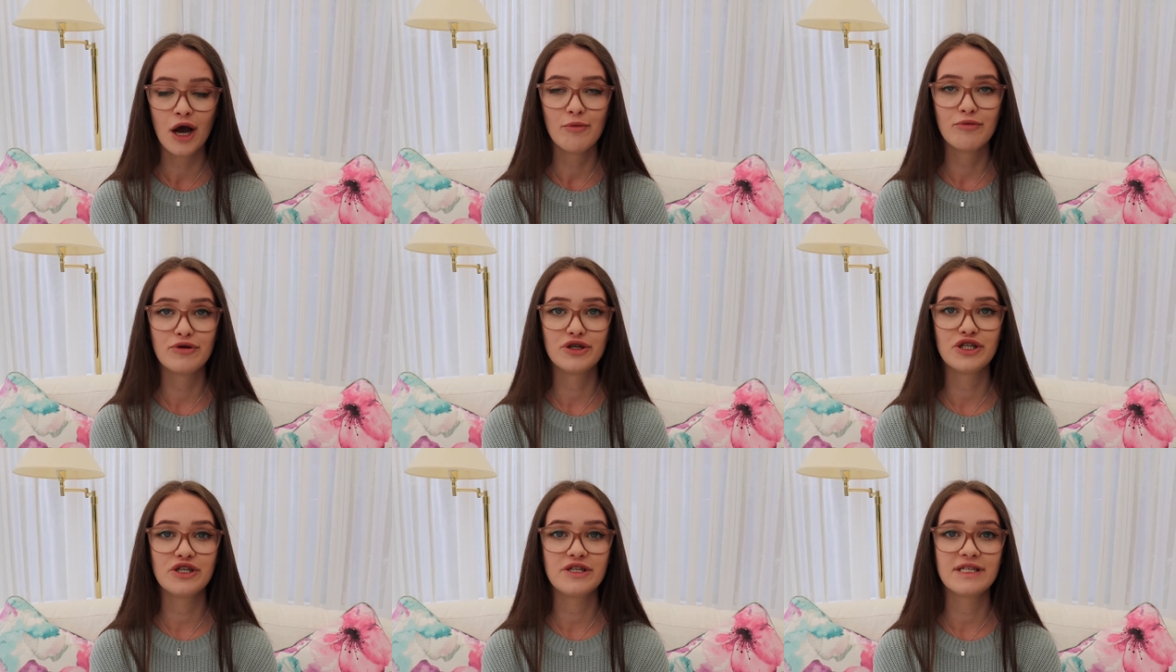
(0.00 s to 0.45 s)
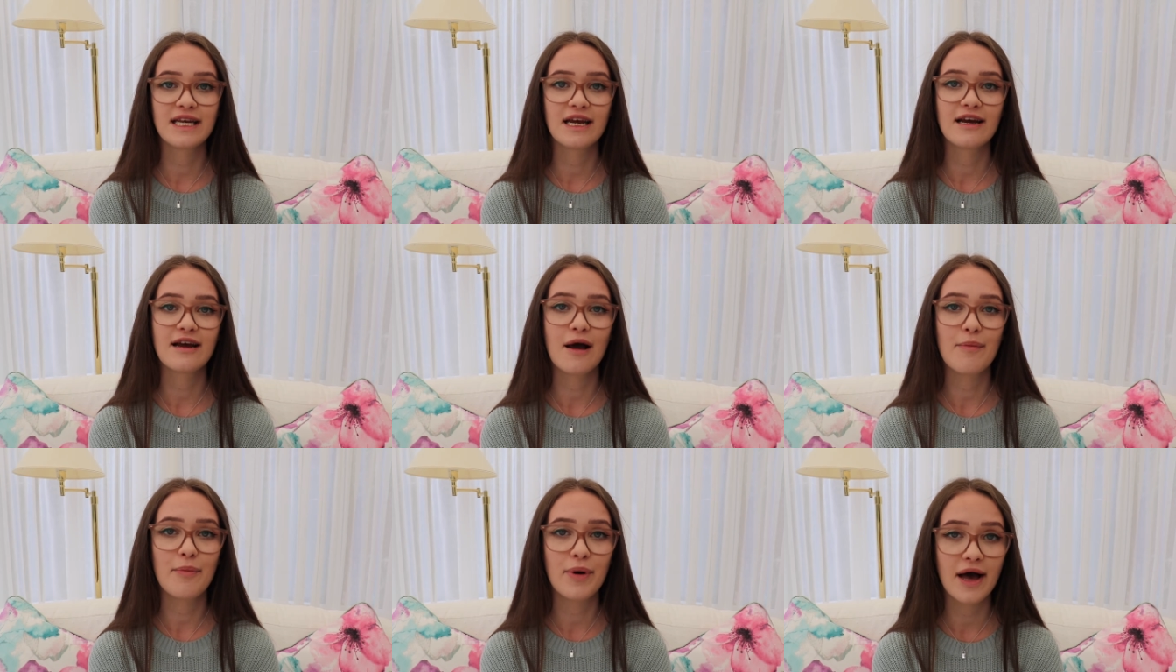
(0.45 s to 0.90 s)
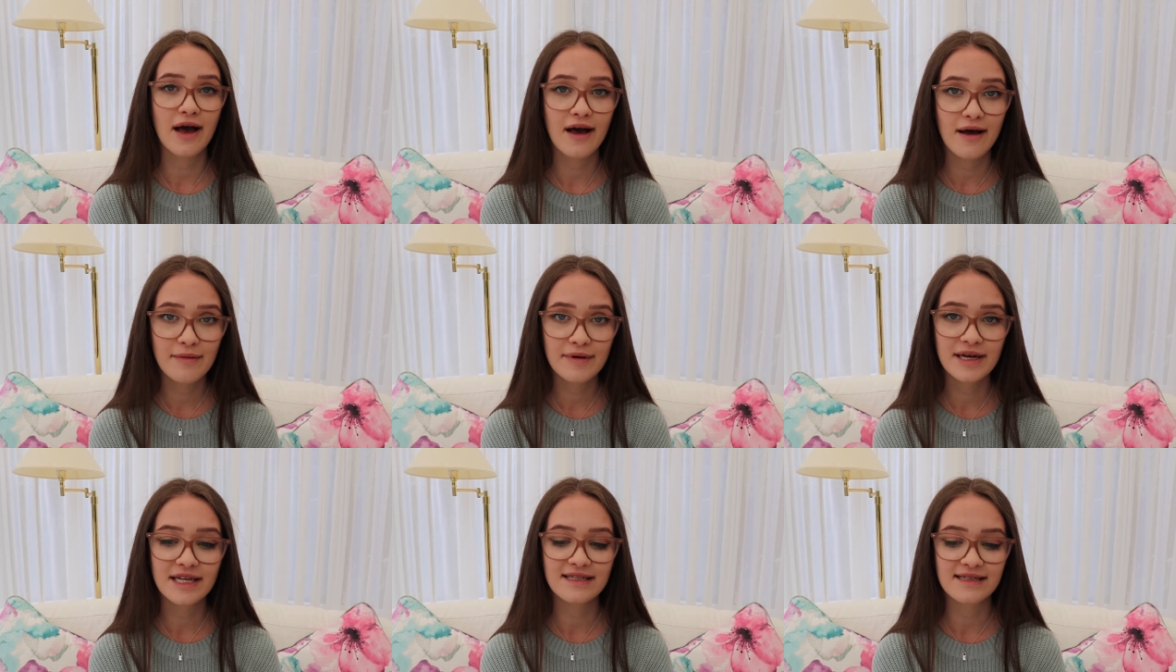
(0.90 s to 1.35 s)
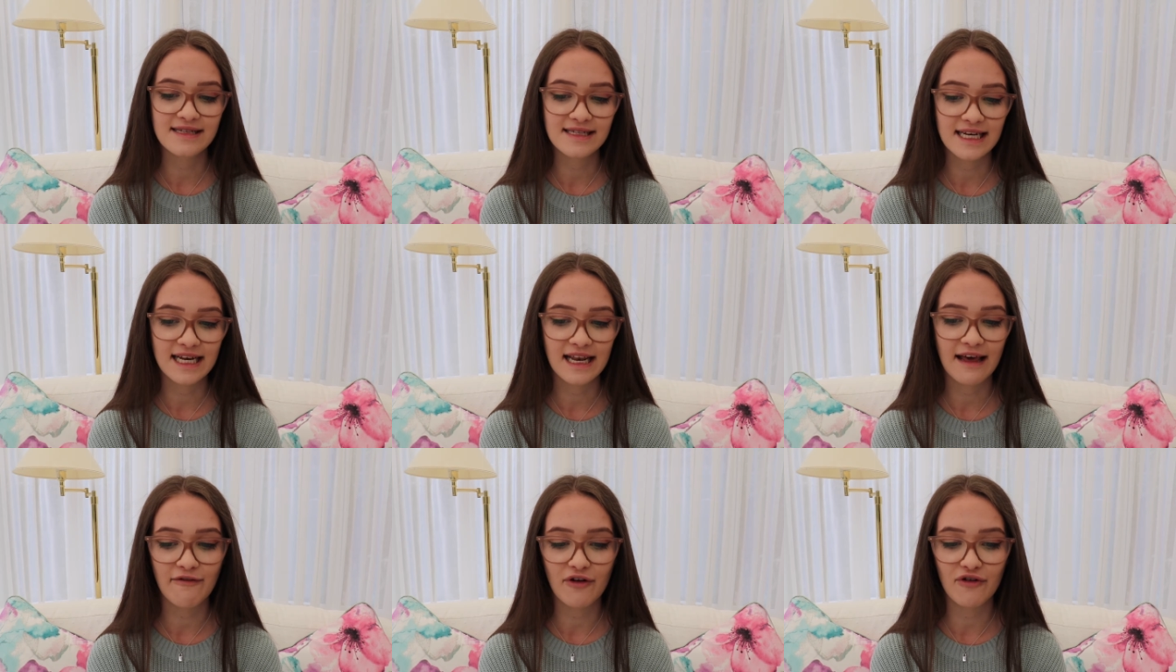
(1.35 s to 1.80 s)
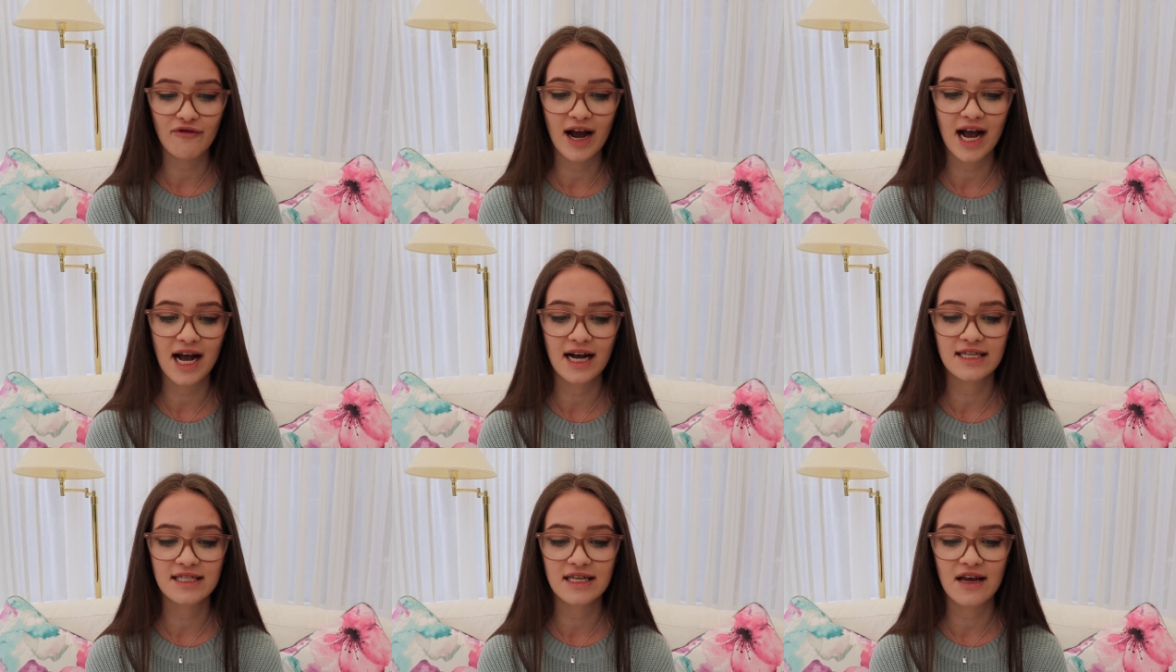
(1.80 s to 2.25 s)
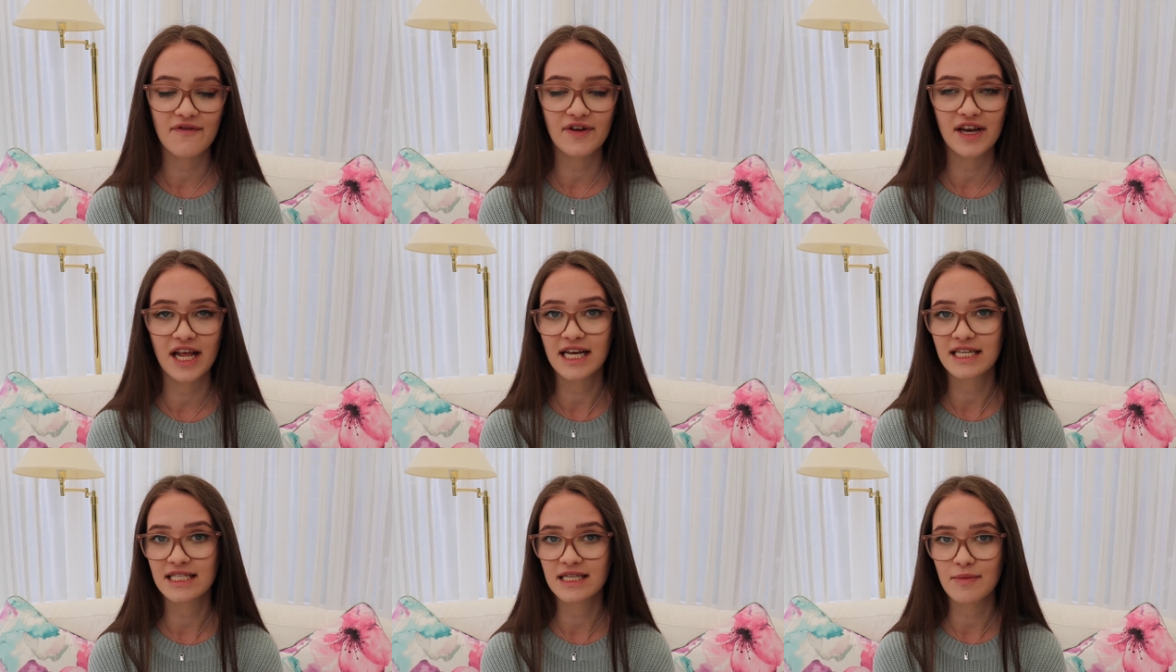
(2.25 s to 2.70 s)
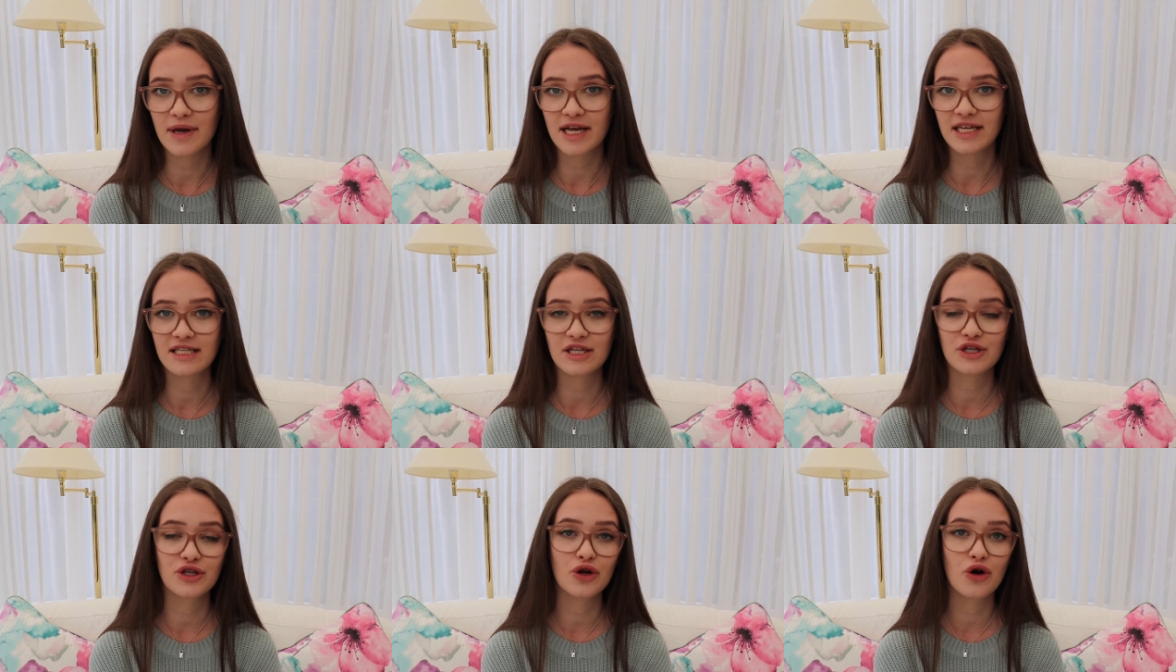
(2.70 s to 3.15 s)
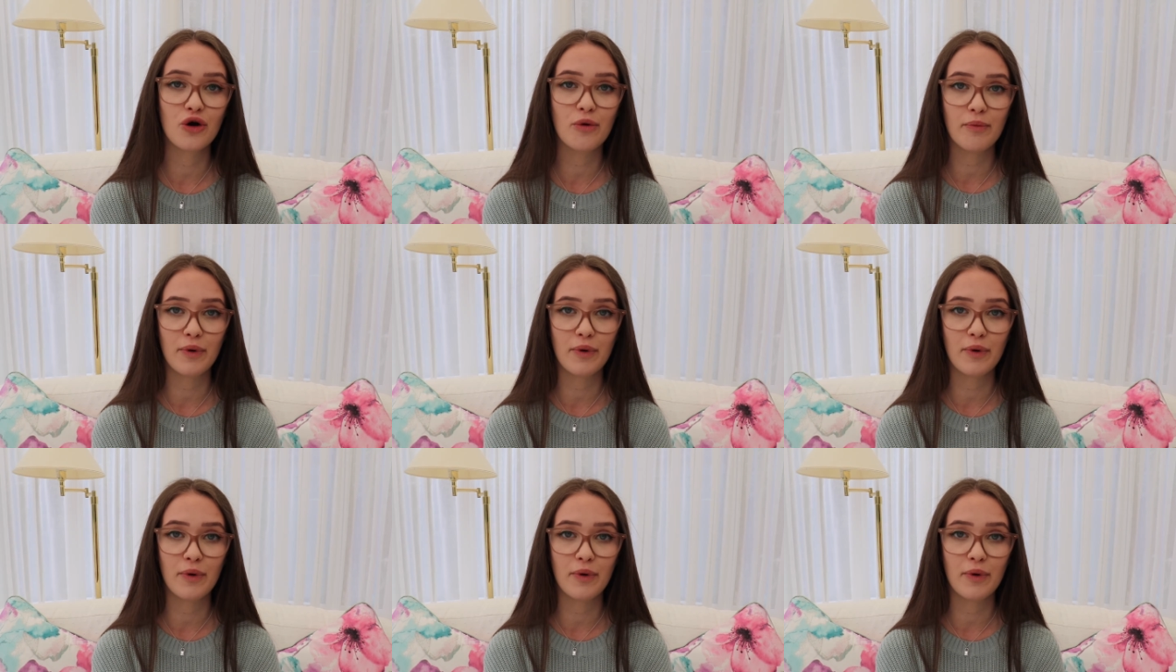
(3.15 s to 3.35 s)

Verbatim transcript: producing a permanent sea level rise of an estimated zero